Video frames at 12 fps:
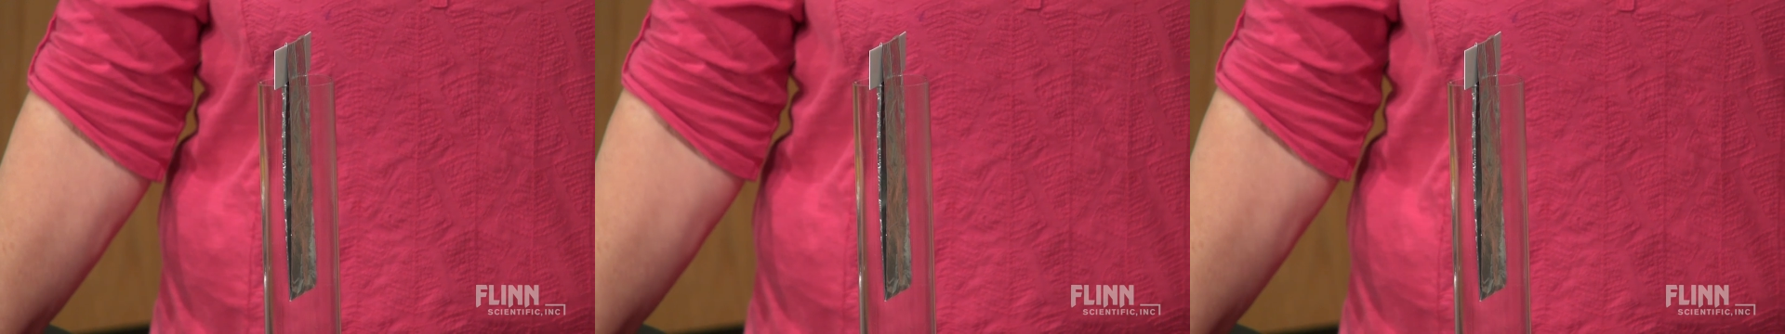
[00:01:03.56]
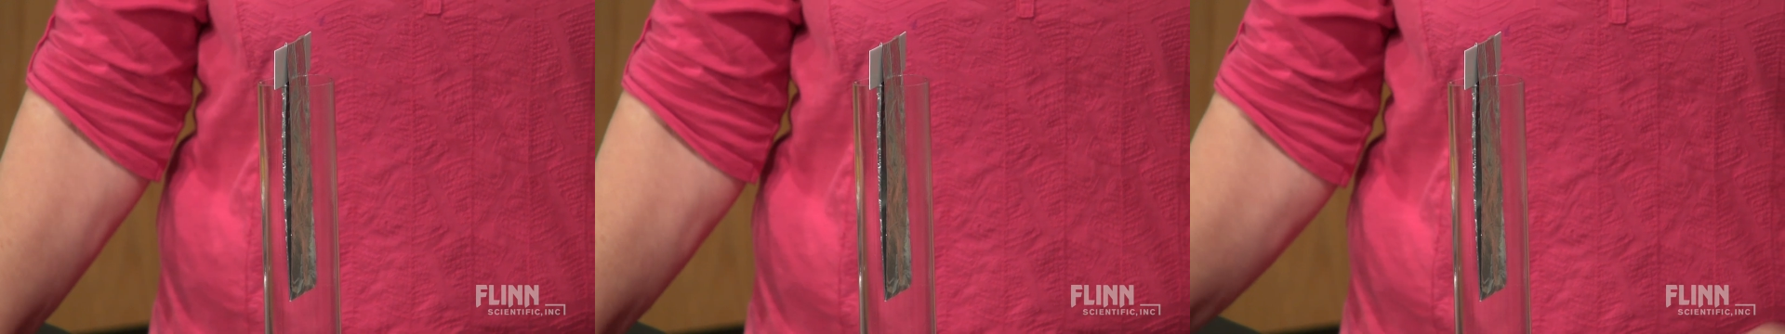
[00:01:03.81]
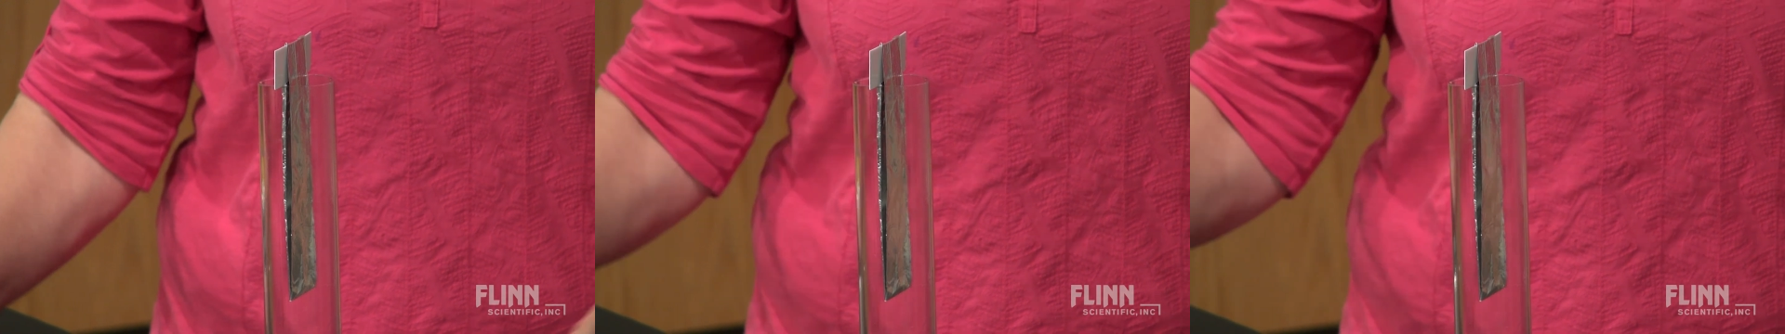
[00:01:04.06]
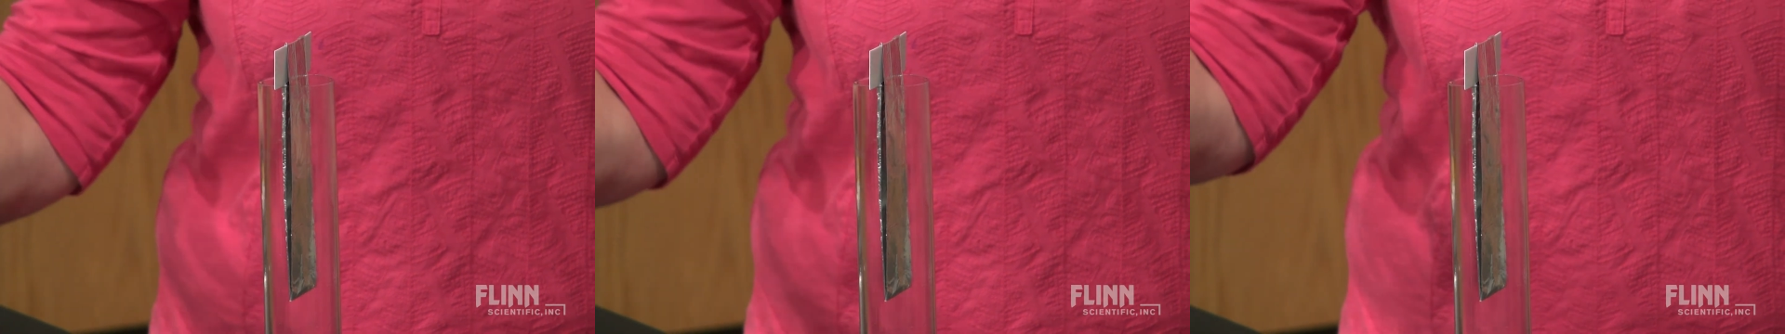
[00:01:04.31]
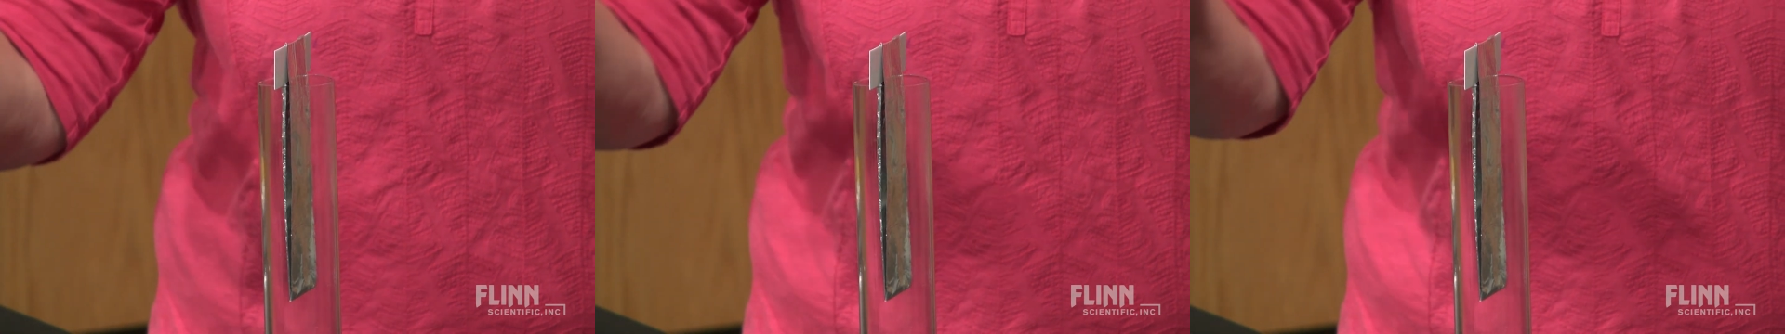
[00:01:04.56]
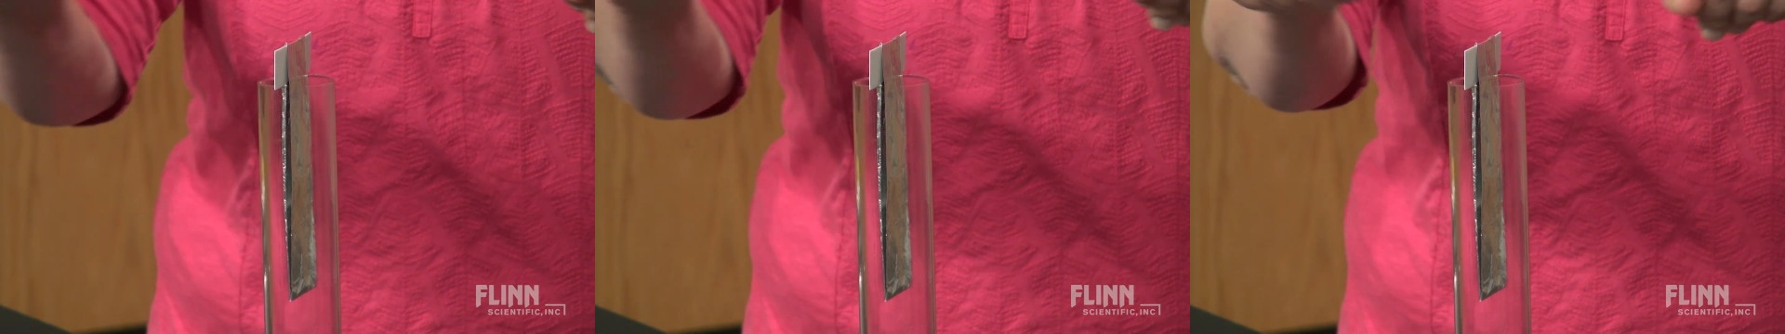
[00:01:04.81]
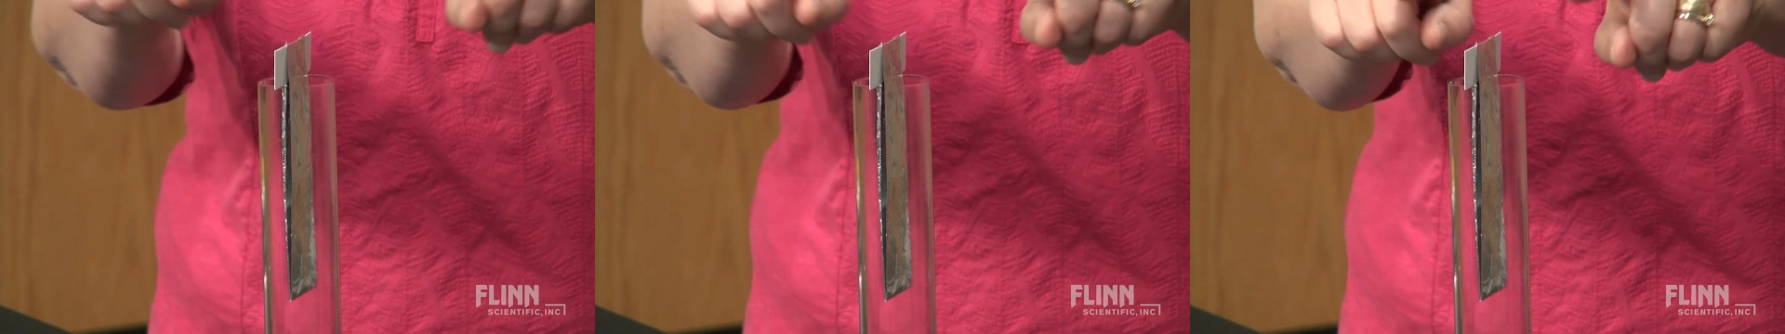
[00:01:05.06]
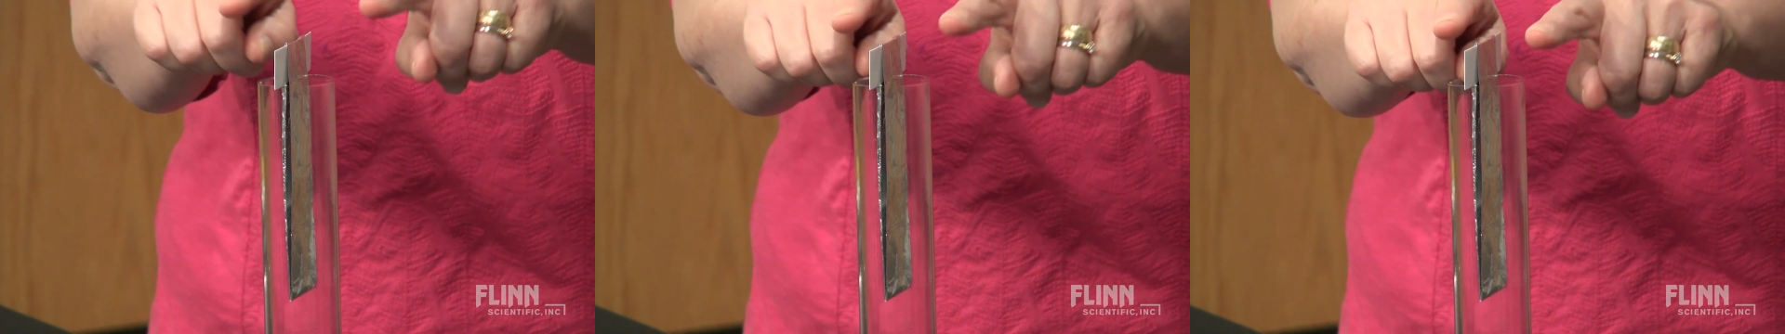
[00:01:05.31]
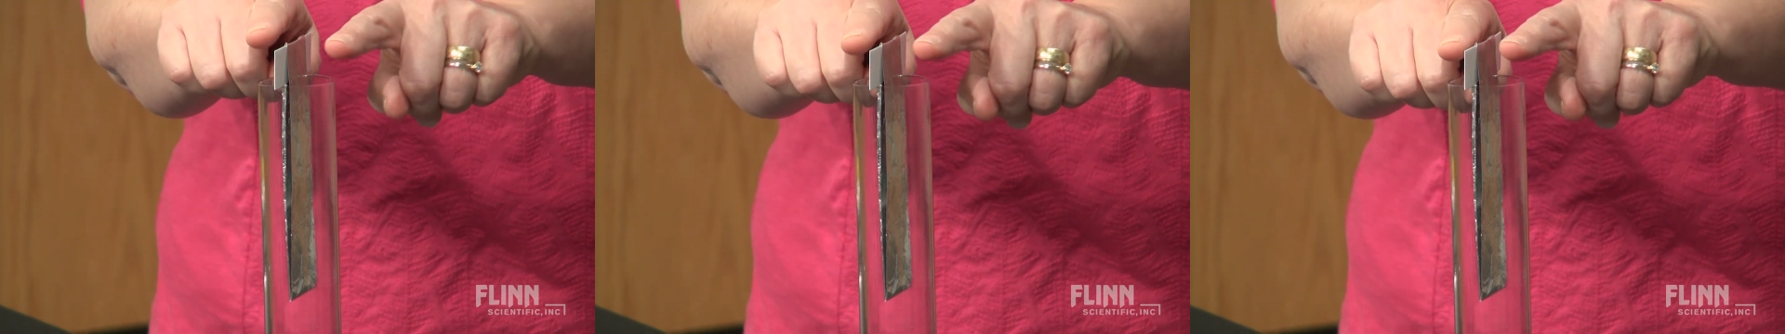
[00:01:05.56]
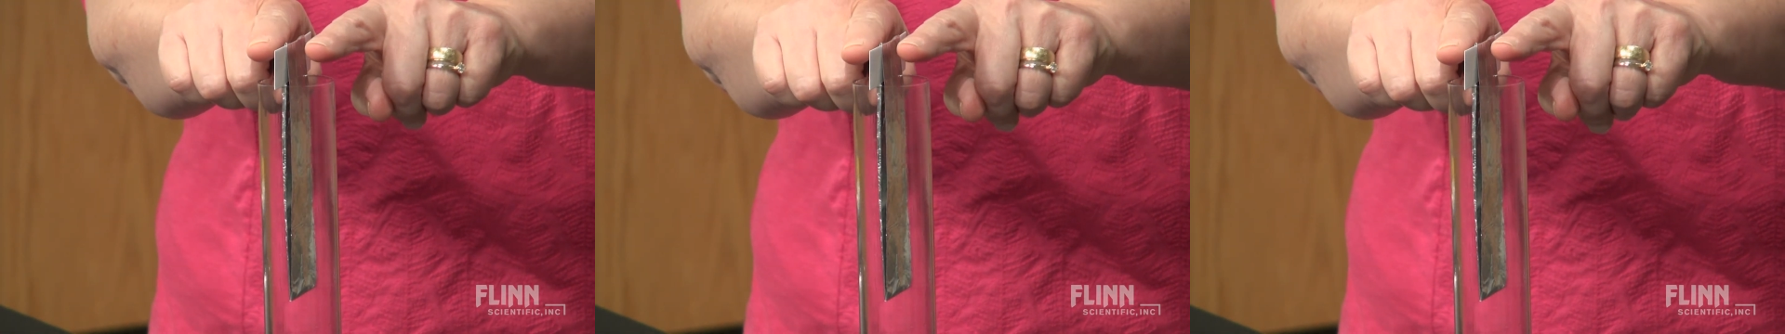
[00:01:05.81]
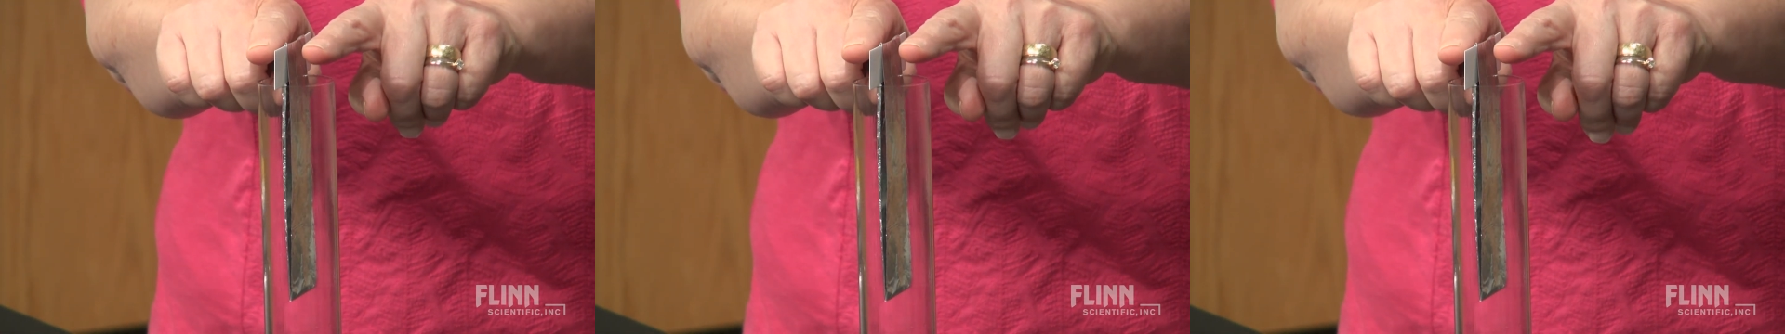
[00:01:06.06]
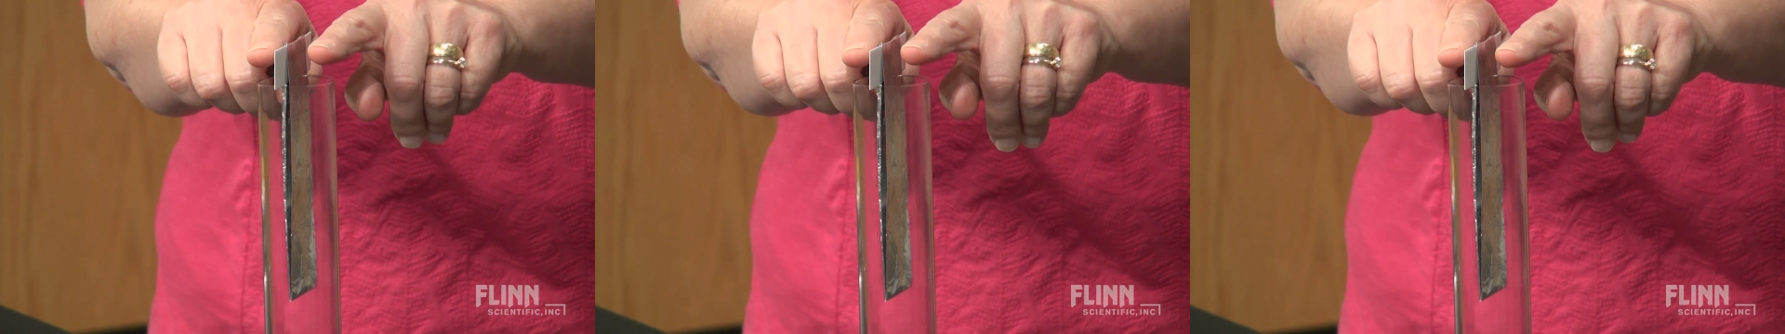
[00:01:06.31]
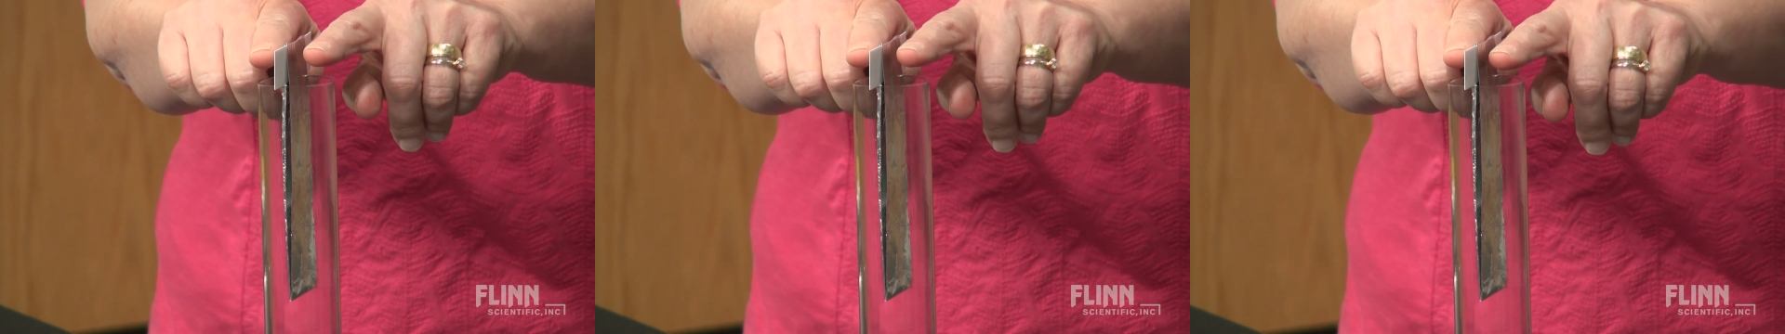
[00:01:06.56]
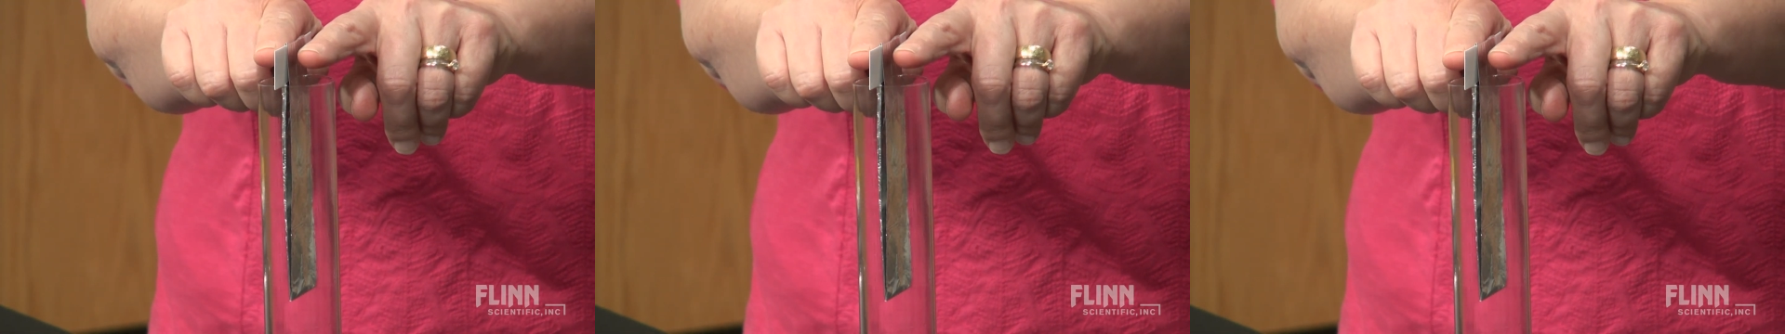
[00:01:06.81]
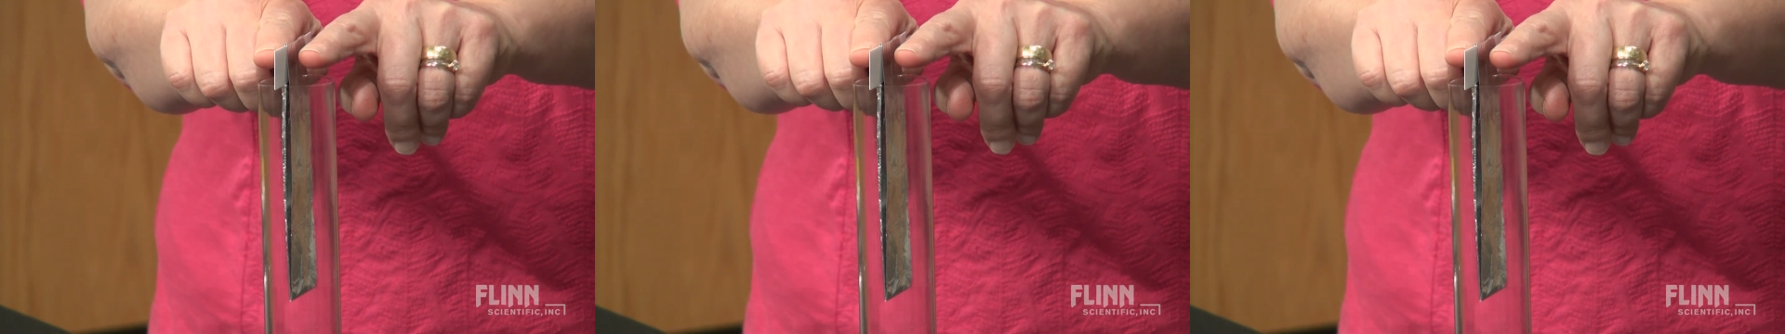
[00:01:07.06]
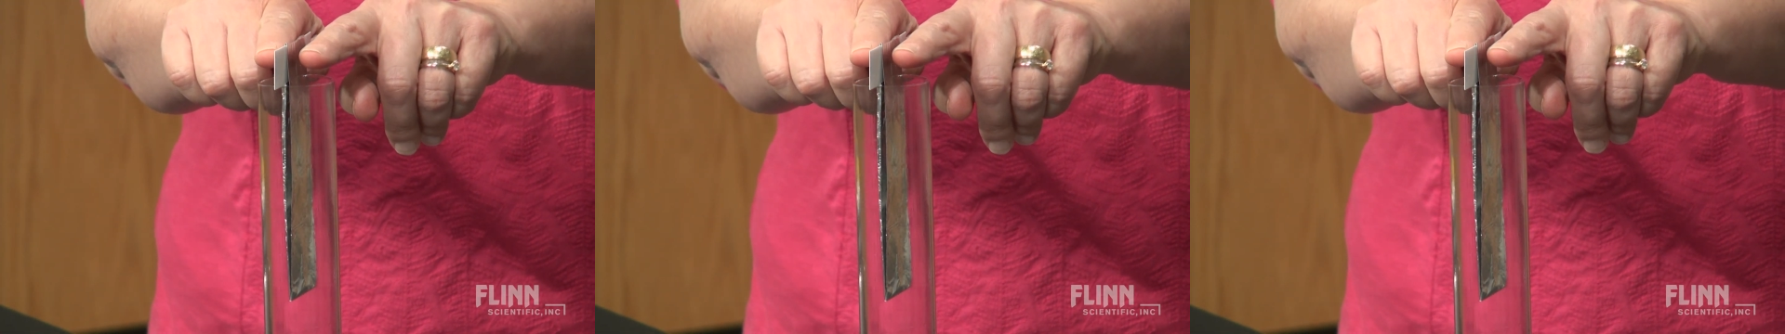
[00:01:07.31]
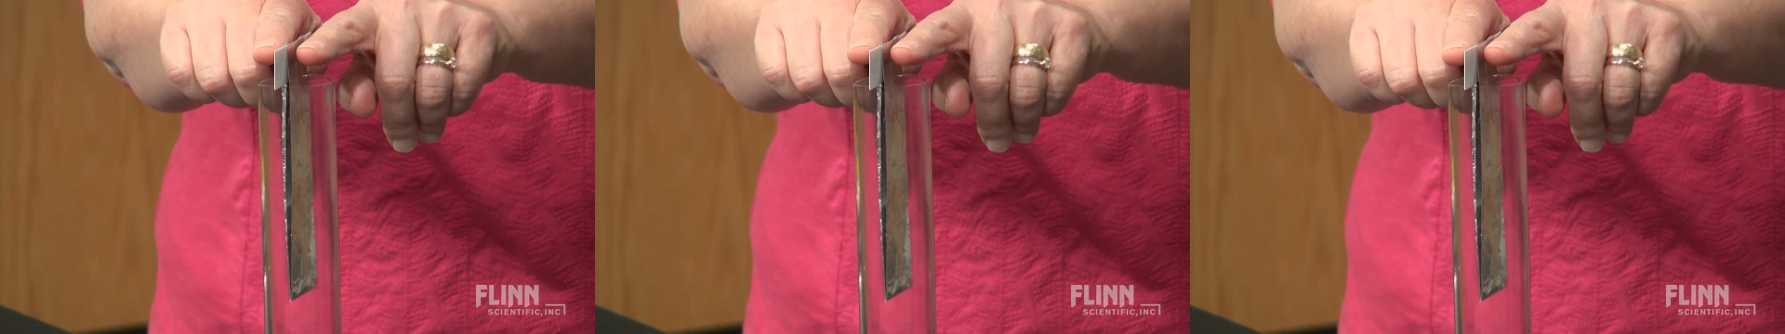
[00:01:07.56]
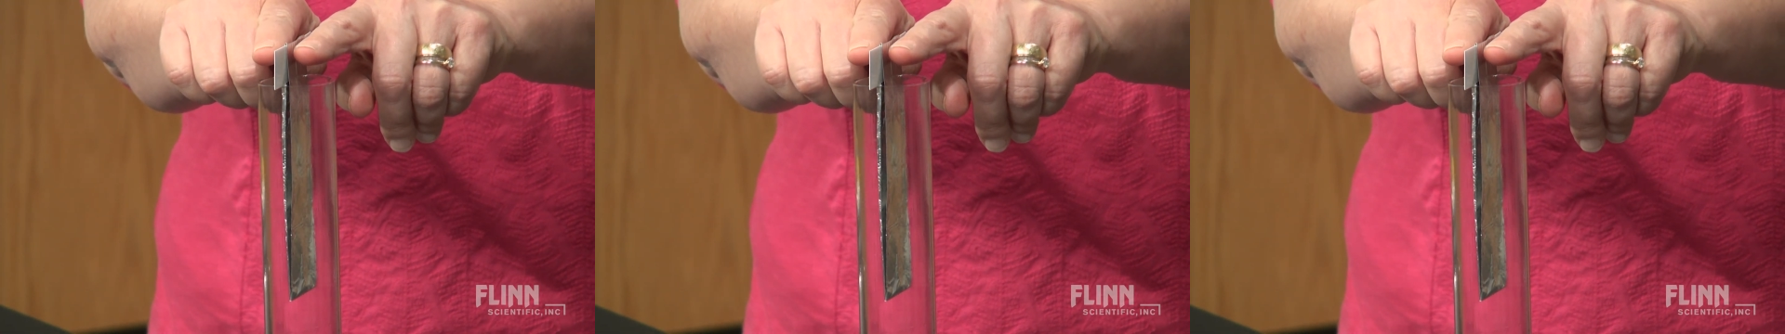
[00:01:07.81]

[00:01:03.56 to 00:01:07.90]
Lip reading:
(no speaker visible)